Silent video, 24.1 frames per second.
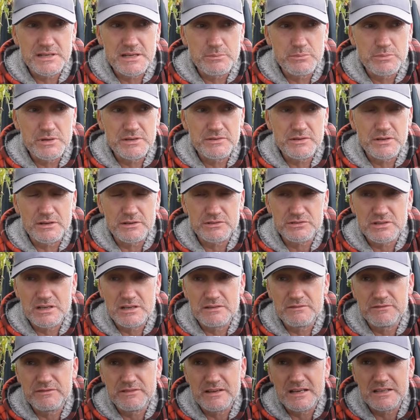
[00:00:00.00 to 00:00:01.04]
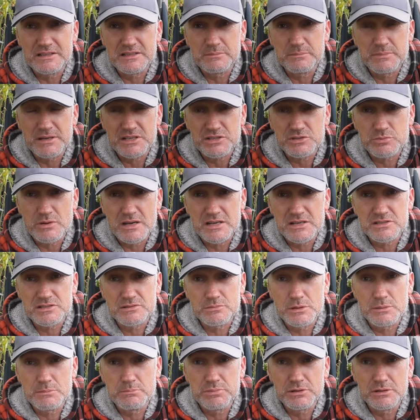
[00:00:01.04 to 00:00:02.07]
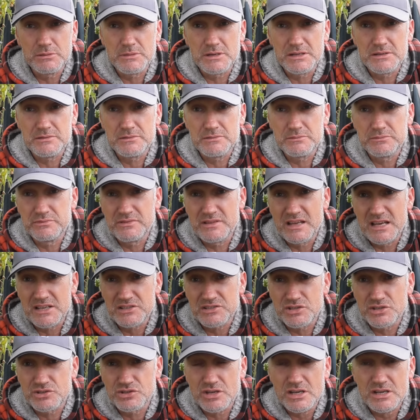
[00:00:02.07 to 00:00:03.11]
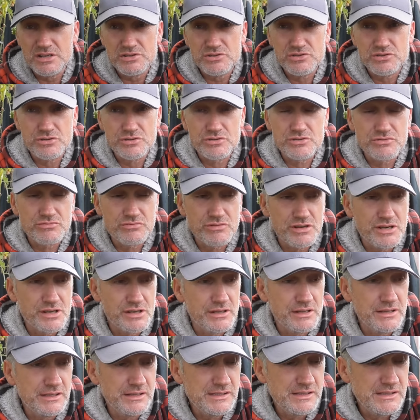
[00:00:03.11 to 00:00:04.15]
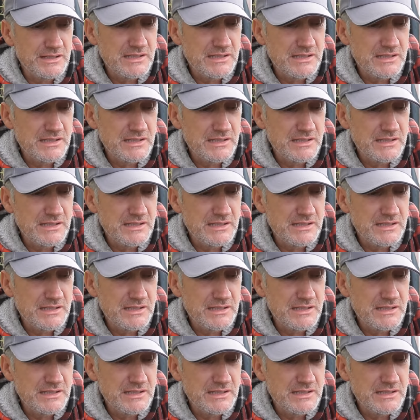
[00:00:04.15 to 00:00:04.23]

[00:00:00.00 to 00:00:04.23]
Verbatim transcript: then we've got to try and find the best way to implement their suggestions, really.